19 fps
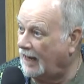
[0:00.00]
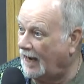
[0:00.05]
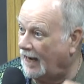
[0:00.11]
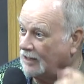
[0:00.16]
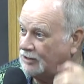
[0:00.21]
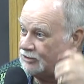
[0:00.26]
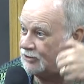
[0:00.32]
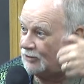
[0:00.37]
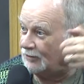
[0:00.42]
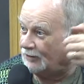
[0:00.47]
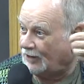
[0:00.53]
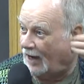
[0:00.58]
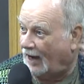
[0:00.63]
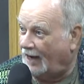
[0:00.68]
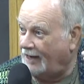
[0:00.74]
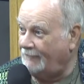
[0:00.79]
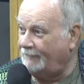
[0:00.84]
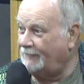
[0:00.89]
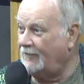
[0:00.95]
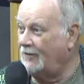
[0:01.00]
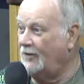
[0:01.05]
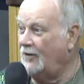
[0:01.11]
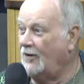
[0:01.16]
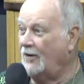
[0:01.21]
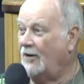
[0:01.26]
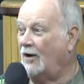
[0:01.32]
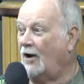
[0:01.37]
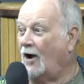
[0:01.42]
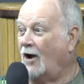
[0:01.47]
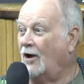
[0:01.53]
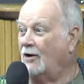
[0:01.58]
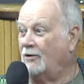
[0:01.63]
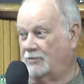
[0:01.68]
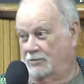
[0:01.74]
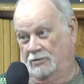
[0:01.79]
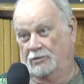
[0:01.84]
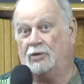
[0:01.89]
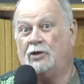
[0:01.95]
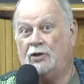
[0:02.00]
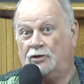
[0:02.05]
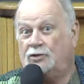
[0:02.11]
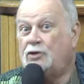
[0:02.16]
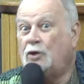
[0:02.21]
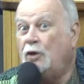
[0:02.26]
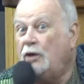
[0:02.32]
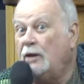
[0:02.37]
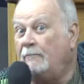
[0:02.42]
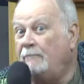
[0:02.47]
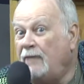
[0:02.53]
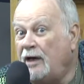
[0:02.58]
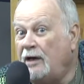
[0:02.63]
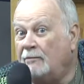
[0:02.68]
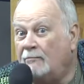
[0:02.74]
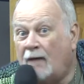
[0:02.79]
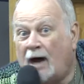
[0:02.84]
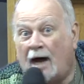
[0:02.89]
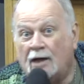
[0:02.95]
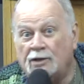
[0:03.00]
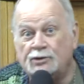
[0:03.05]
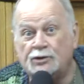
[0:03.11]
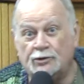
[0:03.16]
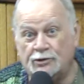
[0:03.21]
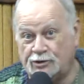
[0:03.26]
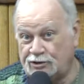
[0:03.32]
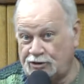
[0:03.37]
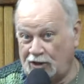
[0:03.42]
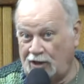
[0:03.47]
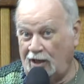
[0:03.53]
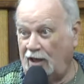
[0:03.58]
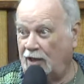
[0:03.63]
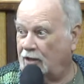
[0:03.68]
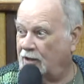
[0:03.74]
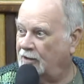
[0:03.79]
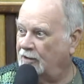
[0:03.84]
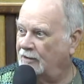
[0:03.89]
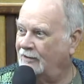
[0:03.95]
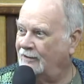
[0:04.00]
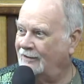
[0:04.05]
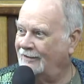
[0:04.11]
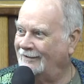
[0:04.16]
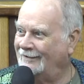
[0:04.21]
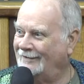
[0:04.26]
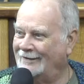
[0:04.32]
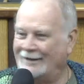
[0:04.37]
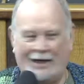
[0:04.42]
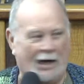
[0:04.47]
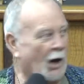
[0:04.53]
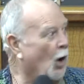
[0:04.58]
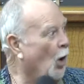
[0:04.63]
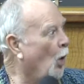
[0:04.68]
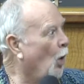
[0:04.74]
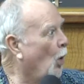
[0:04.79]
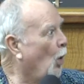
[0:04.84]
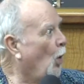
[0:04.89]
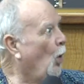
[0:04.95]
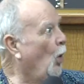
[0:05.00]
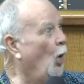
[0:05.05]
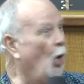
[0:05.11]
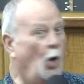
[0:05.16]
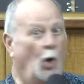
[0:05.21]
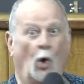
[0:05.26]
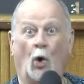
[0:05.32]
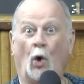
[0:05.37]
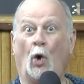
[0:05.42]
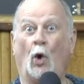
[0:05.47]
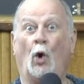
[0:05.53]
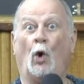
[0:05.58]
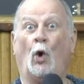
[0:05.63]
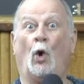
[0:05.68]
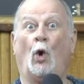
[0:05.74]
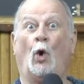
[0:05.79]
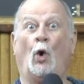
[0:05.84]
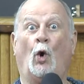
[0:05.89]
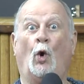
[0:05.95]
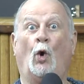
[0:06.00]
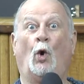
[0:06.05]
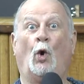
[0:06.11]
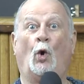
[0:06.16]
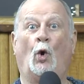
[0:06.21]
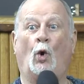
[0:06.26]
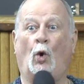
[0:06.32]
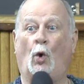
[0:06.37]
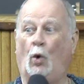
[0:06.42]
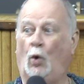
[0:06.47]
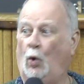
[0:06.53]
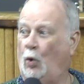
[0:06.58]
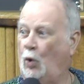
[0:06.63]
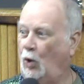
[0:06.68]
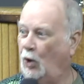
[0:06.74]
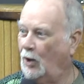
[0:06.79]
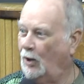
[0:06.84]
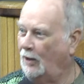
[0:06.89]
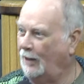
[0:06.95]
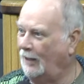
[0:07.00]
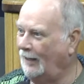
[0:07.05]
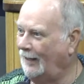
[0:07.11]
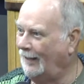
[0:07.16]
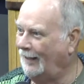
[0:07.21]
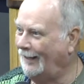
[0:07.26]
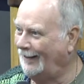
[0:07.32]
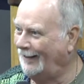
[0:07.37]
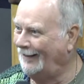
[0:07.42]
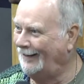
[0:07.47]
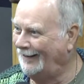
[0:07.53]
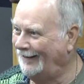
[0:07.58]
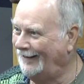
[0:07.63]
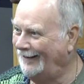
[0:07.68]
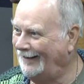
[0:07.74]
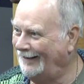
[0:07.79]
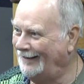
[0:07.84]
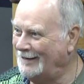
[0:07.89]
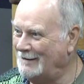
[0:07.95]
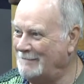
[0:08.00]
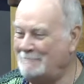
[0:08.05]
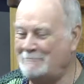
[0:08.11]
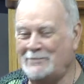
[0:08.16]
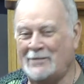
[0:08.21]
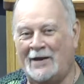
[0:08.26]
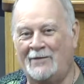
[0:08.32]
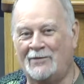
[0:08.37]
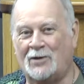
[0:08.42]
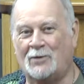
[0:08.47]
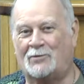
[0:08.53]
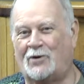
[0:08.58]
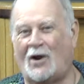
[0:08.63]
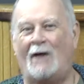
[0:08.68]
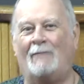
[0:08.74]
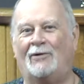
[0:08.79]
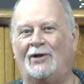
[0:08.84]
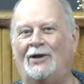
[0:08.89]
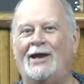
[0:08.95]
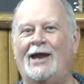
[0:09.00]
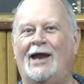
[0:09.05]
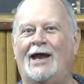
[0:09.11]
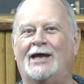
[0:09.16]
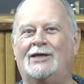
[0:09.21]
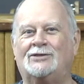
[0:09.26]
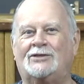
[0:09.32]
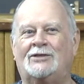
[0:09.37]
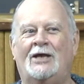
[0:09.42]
So if you let God and your spirit guide your life, it's going to minimize your sin. Woo! Amen.